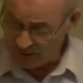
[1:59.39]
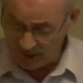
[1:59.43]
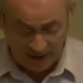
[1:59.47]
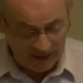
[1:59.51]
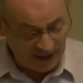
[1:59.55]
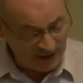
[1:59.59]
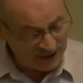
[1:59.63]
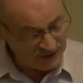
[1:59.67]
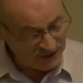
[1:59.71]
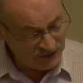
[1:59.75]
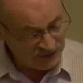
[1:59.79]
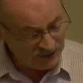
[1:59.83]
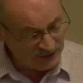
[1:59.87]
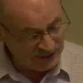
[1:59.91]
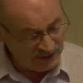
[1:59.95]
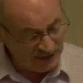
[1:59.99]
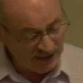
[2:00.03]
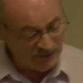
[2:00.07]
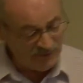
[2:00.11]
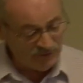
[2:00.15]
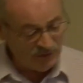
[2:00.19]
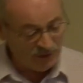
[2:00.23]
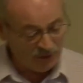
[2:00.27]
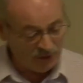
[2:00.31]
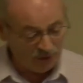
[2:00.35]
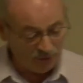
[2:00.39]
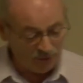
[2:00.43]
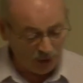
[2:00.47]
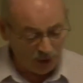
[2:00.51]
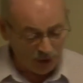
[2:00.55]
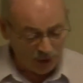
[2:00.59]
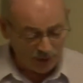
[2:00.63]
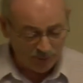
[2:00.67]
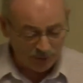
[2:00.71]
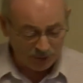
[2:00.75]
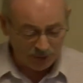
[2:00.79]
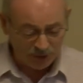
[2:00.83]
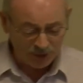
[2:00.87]
the last evening
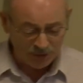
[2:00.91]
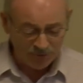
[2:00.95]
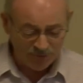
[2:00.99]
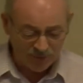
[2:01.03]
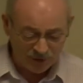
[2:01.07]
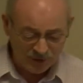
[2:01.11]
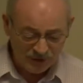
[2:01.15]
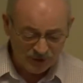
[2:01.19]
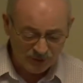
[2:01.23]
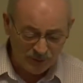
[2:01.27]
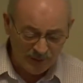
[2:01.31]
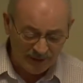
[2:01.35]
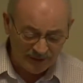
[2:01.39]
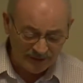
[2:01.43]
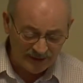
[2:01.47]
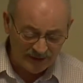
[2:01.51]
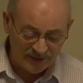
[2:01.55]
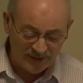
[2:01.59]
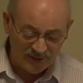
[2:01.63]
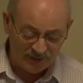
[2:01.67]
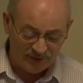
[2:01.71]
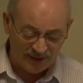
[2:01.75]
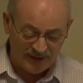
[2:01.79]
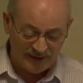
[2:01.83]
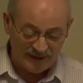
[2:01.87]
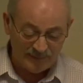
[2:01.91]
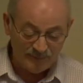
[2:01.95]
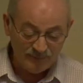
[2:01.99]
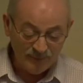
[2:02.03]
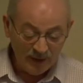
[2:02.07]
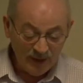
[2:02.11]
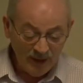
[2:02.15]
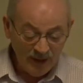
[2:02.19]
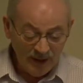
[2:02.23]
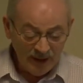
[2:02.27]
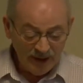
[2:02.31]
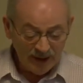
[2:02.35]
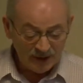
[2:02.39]
around. But look at verse 23.
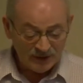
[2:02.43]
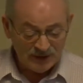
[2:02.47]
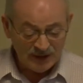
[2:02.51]
It